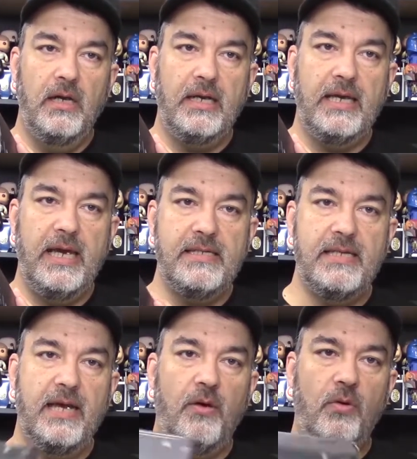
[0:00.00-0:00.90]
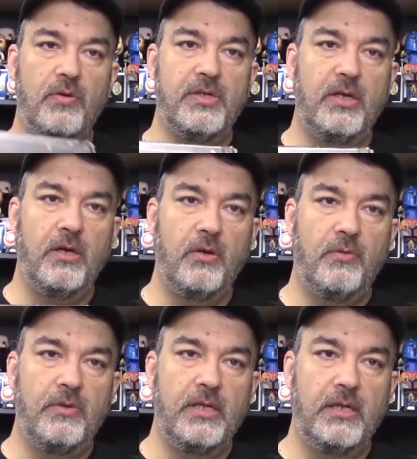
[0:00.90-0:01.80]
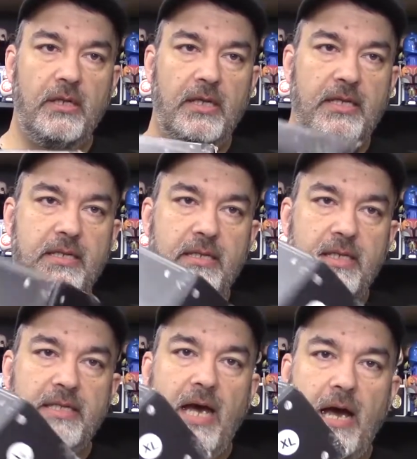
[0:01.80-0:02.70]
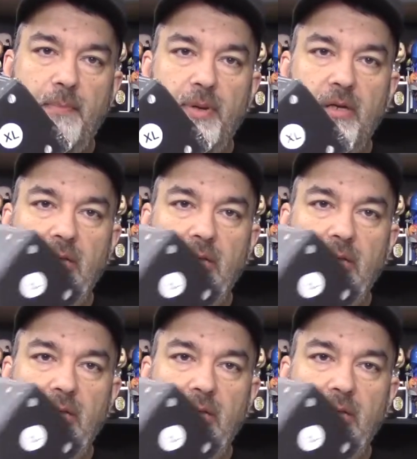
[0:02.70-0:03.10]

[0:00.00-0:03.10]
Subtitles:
case that holds, the top